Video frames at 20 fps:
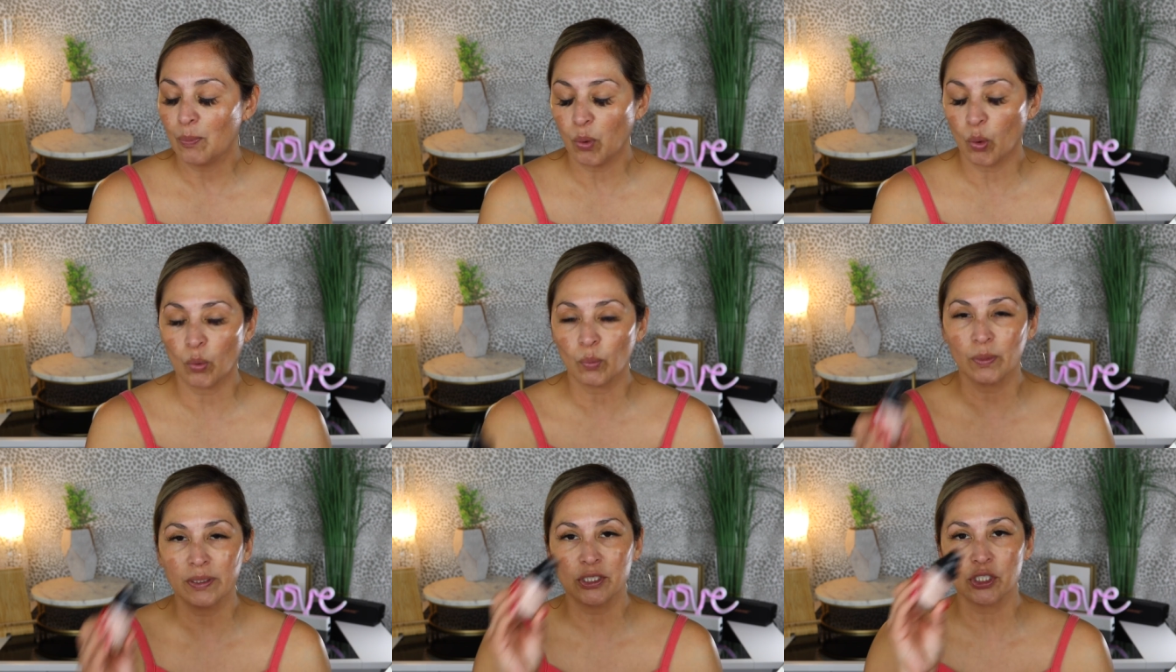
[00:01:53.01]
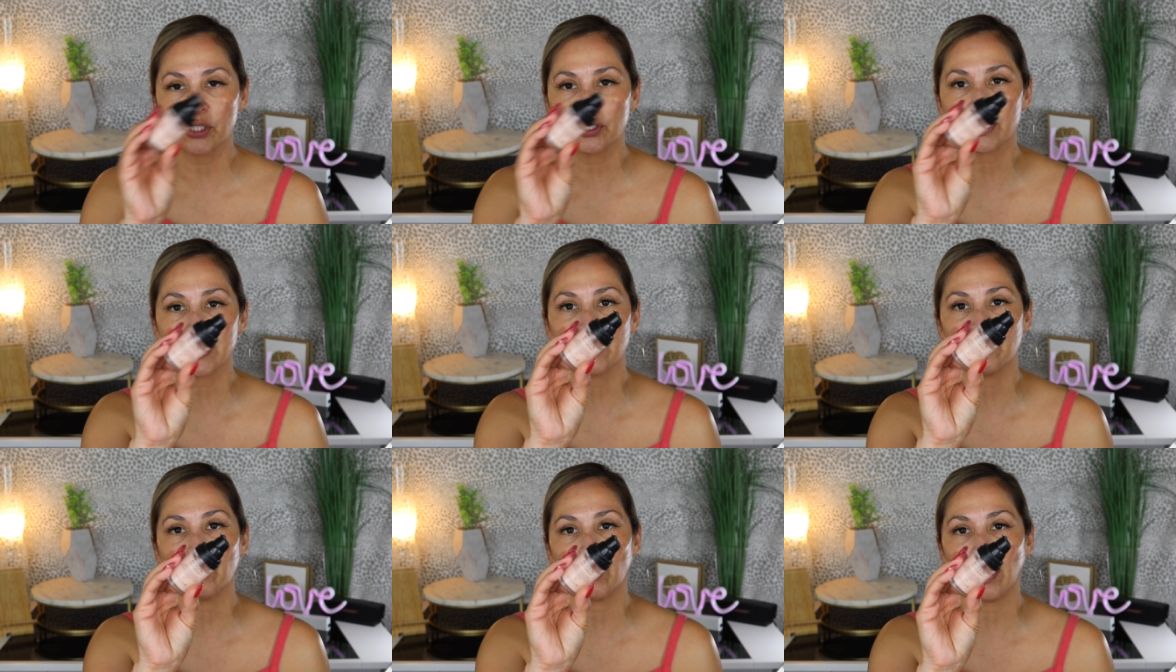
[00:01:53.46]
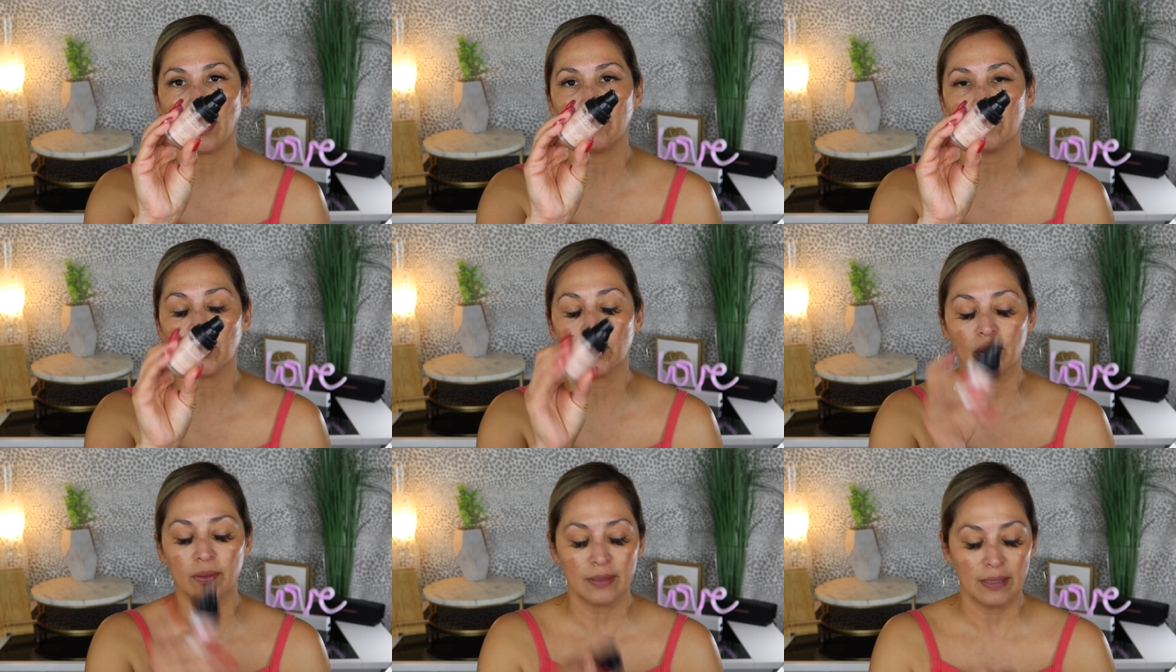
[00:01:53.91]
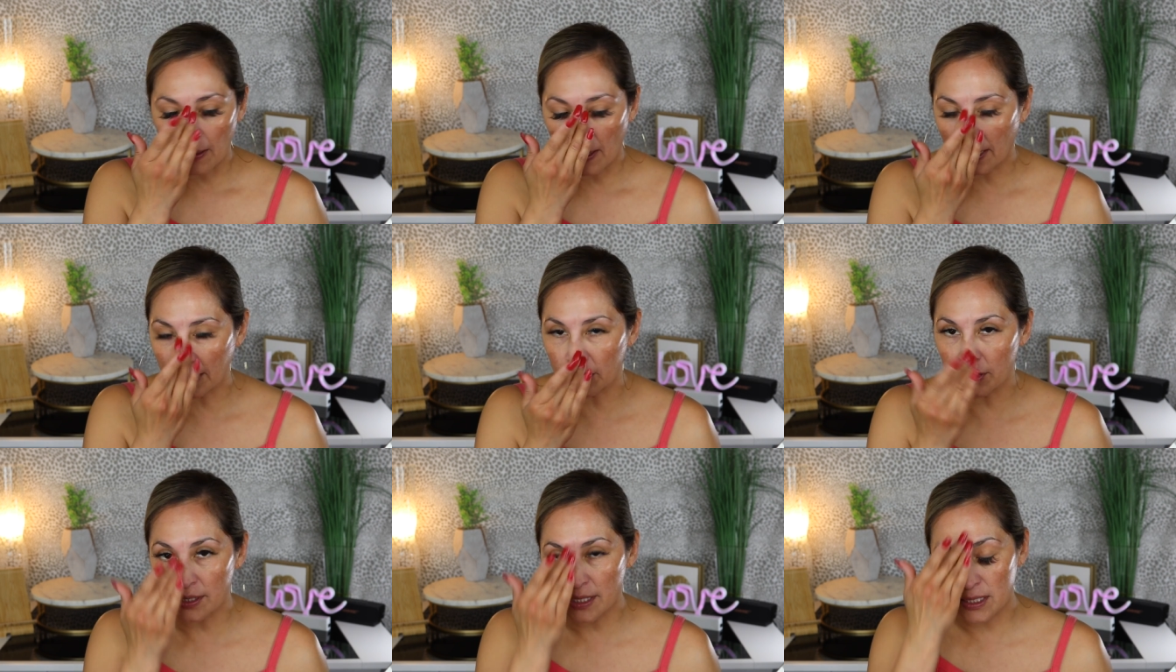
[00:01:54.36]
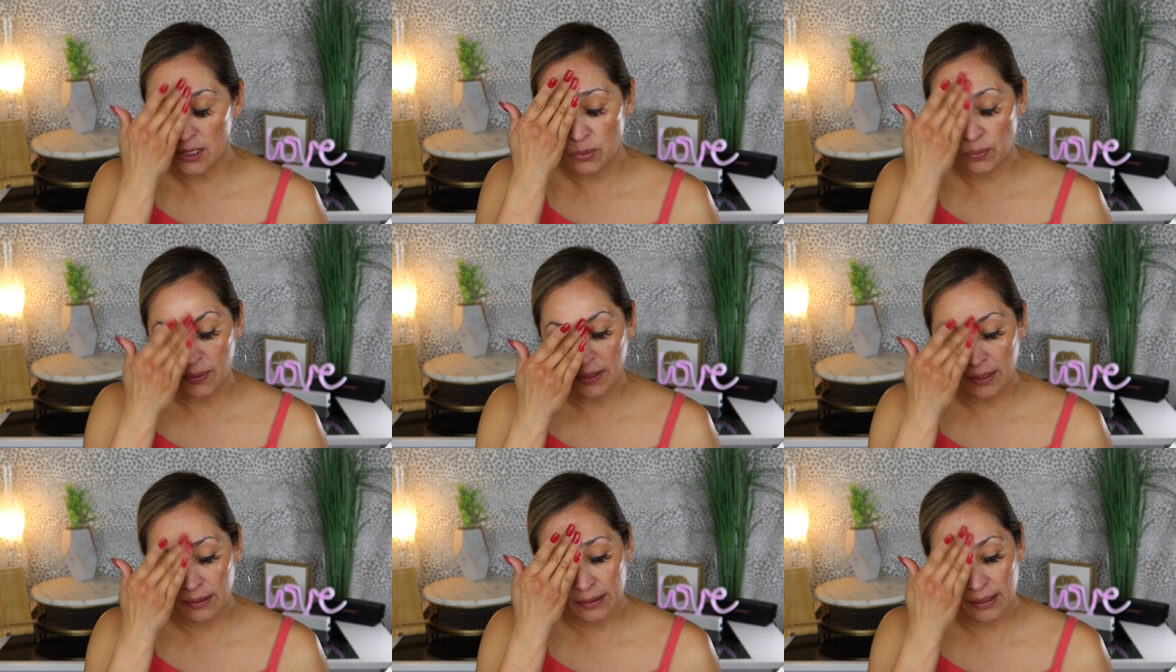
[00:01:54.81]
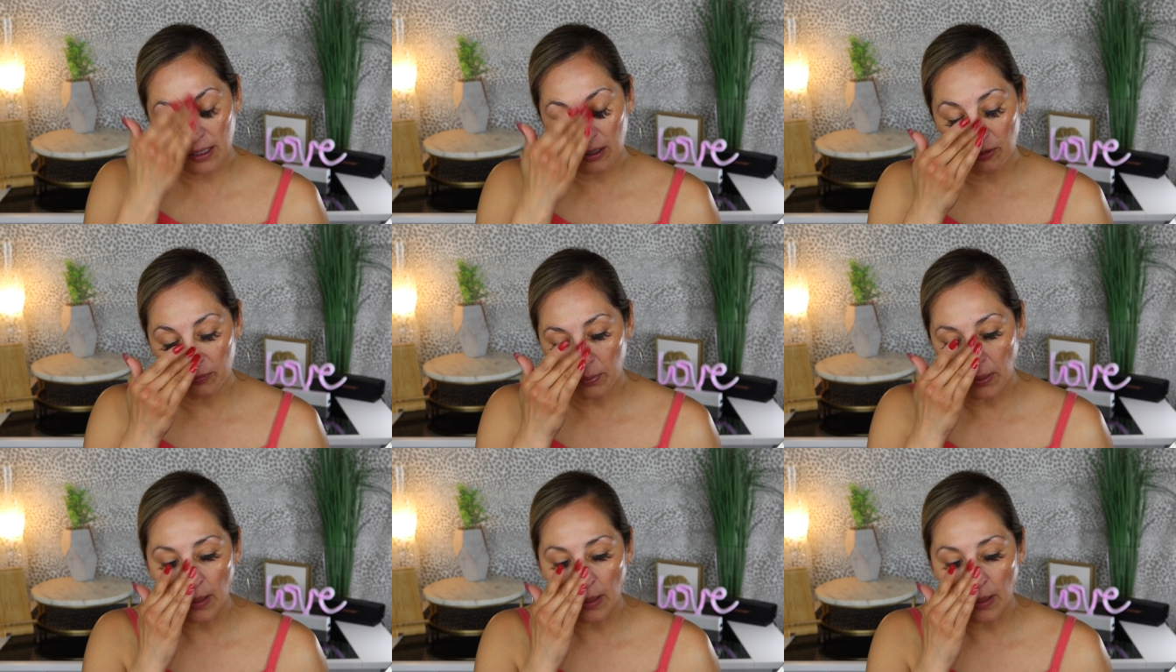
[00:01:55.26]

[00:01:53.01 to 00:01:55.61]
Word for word: Pore Reducing Primer. I use this one and the e.l.f.